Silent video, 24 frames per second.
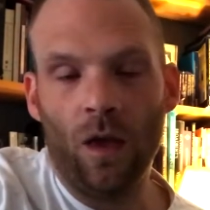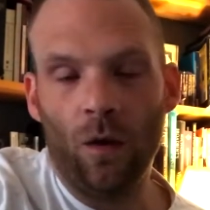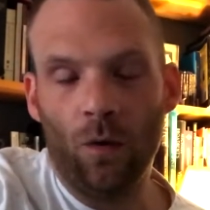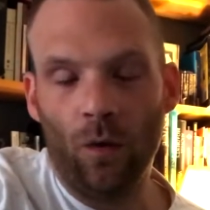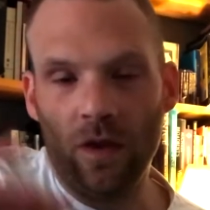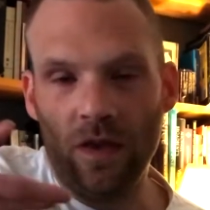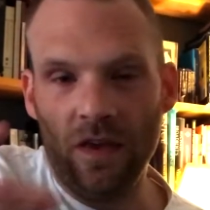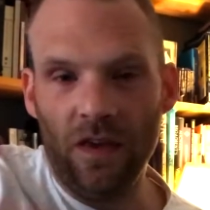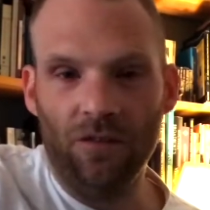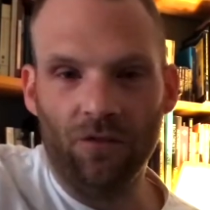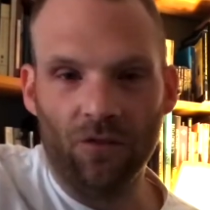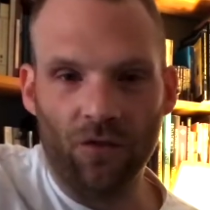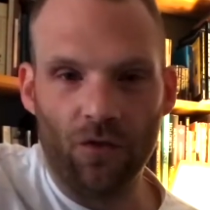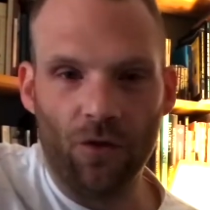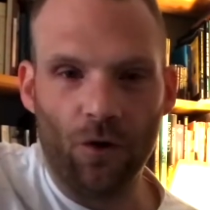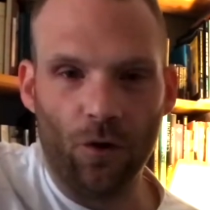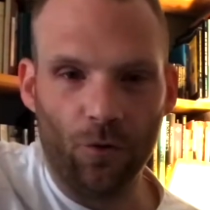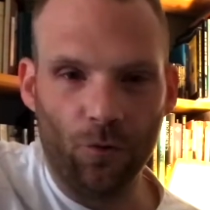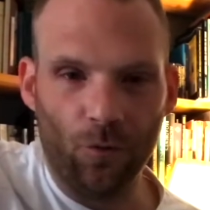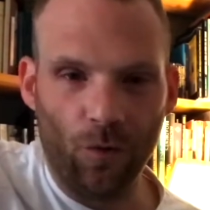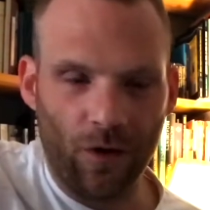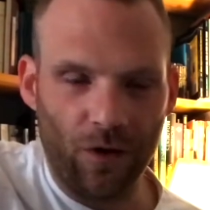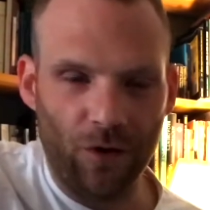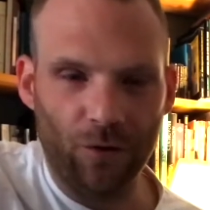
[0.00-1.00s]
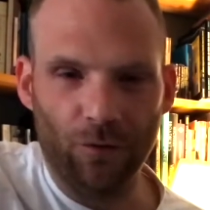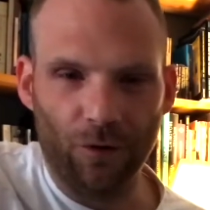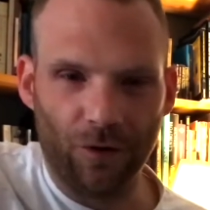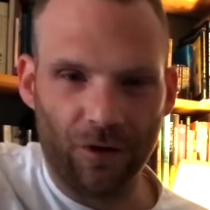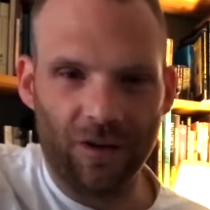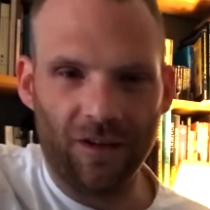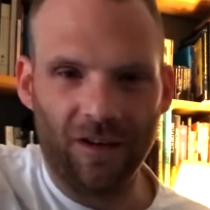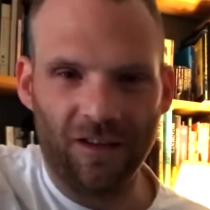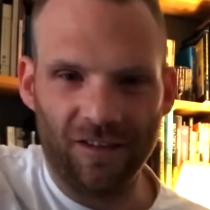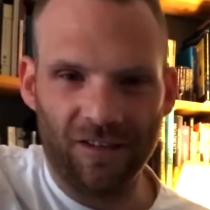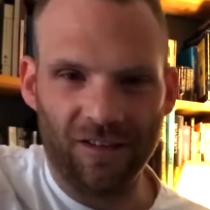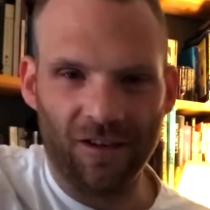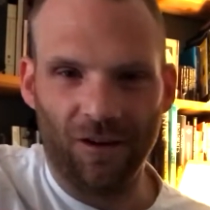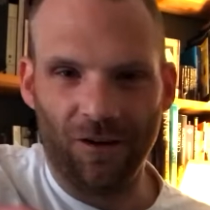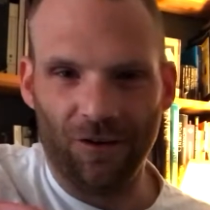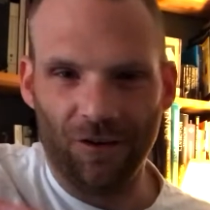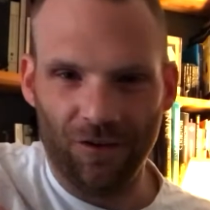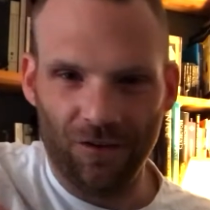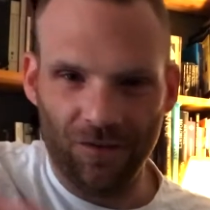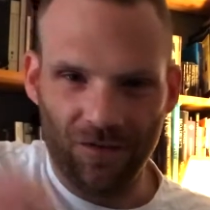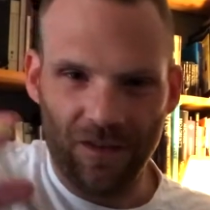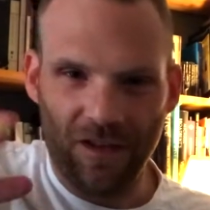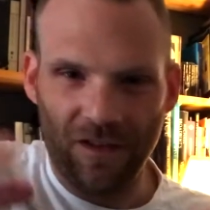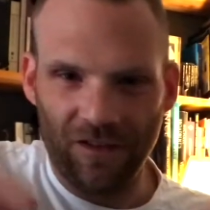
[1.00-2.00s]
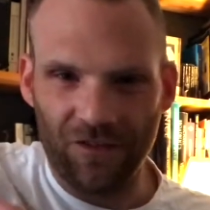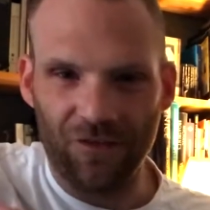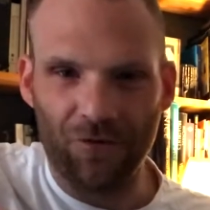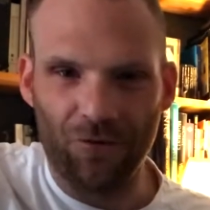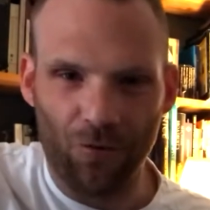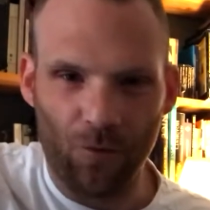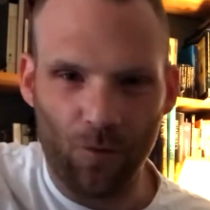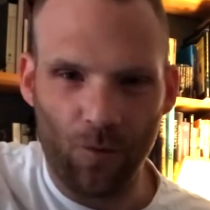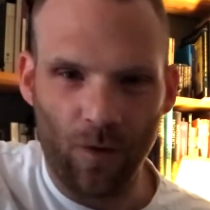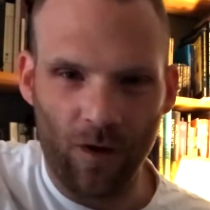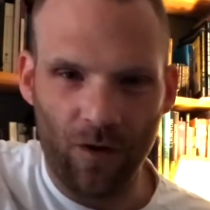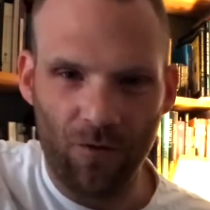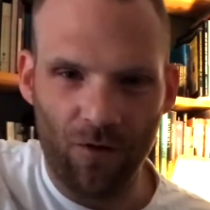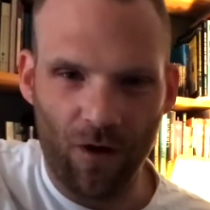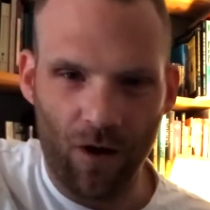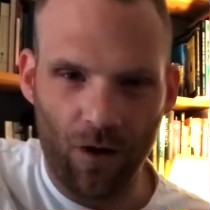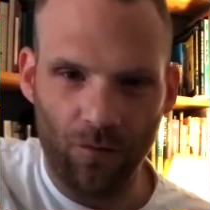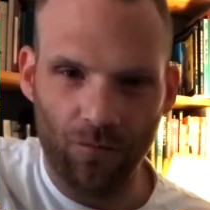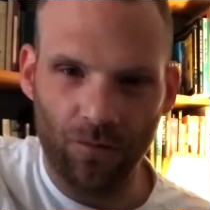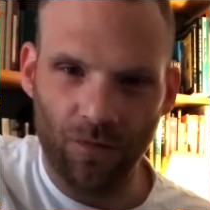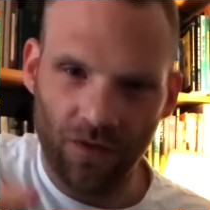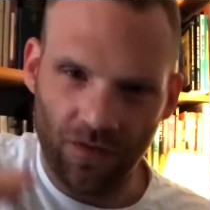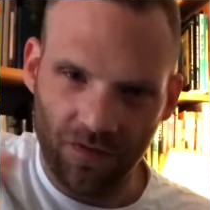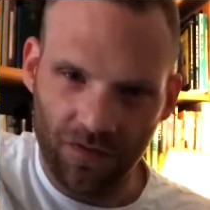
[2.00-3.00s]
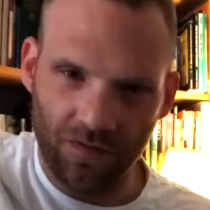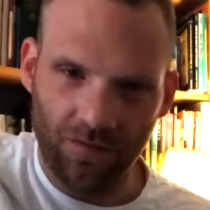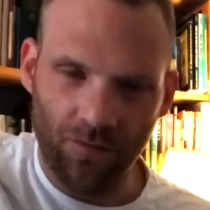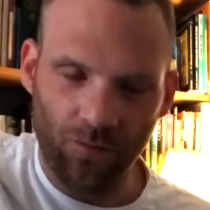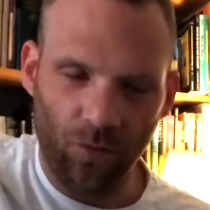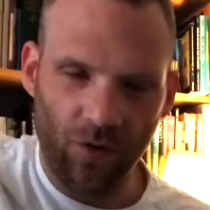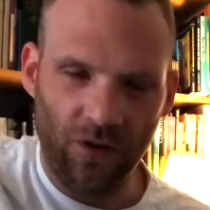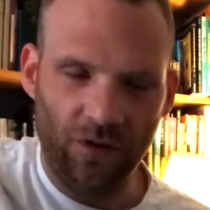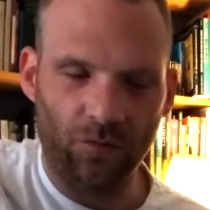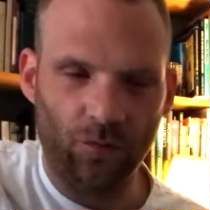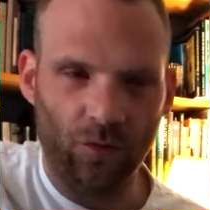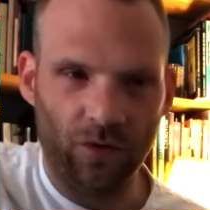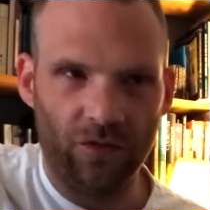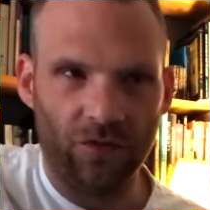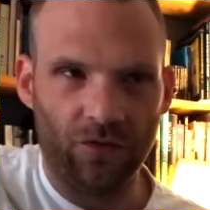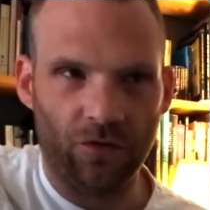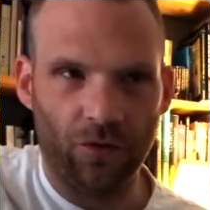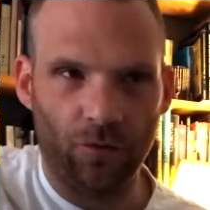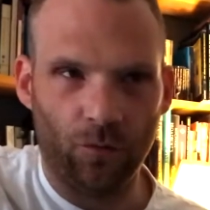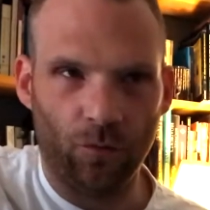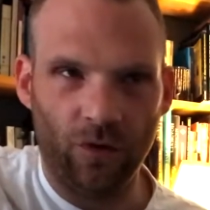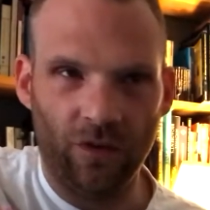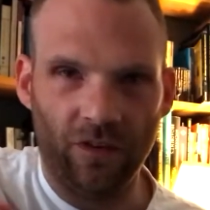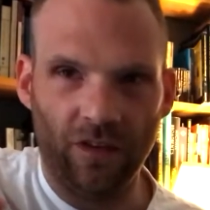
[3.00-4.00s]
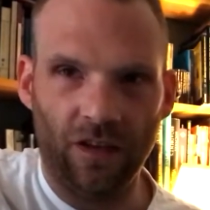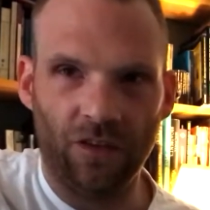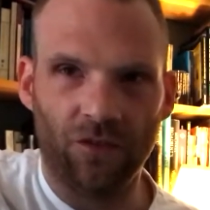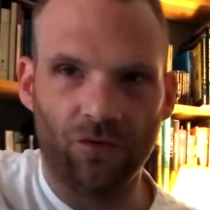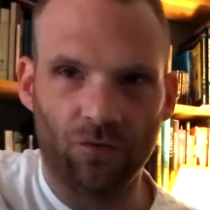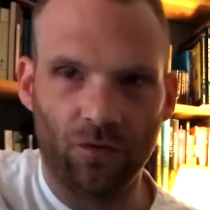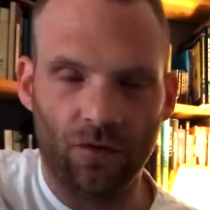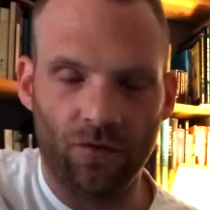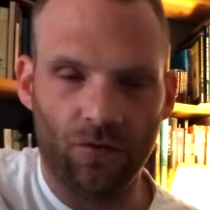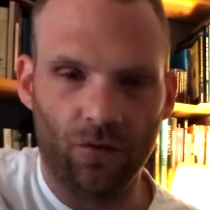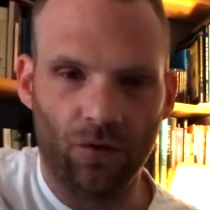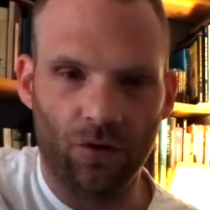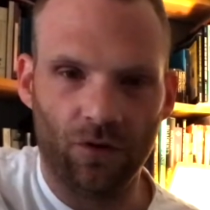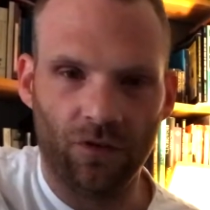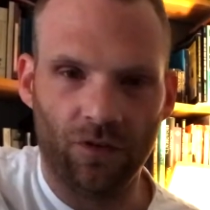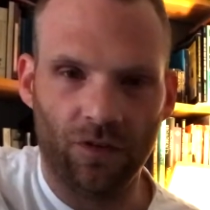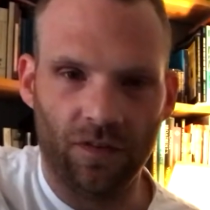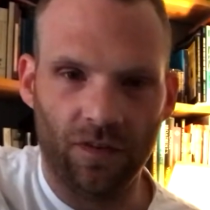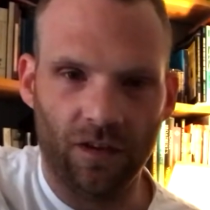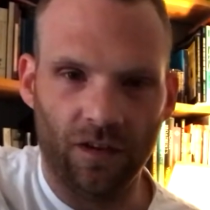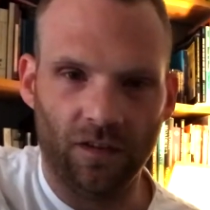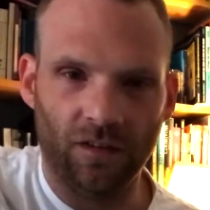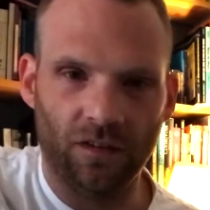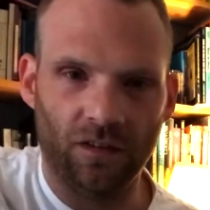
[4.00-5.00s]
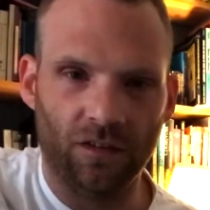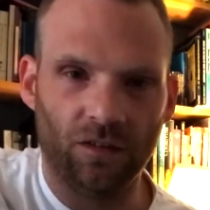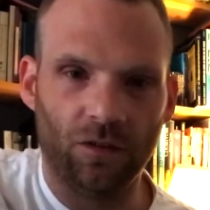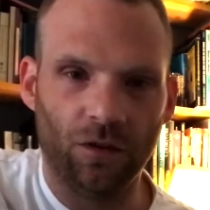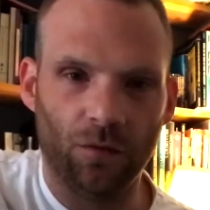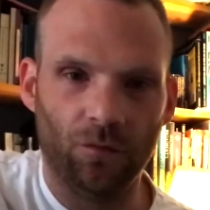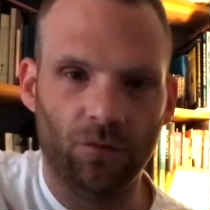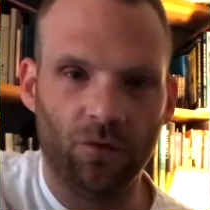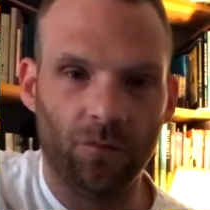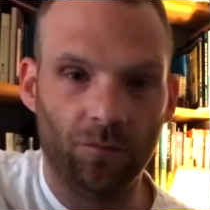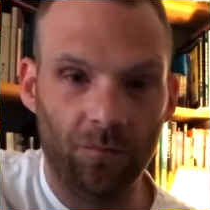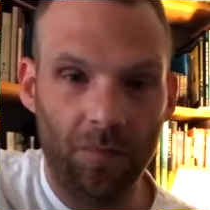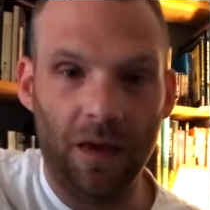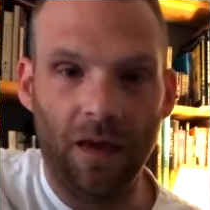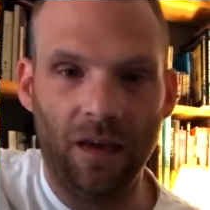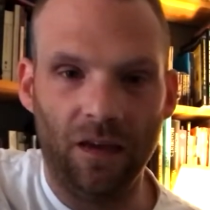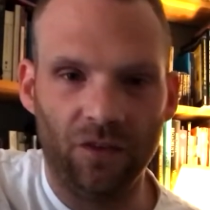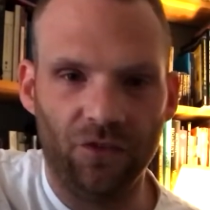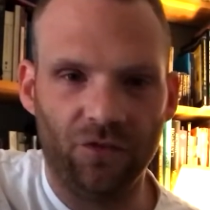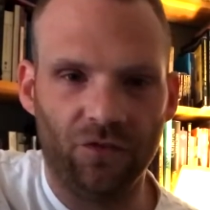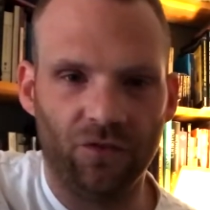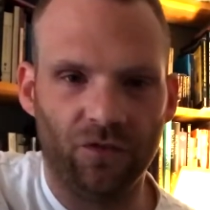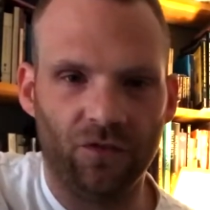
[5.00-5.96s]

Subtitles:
Even though when you look at a guitar, that's the wrong way around, but we tend to refer to things in terms of pitch.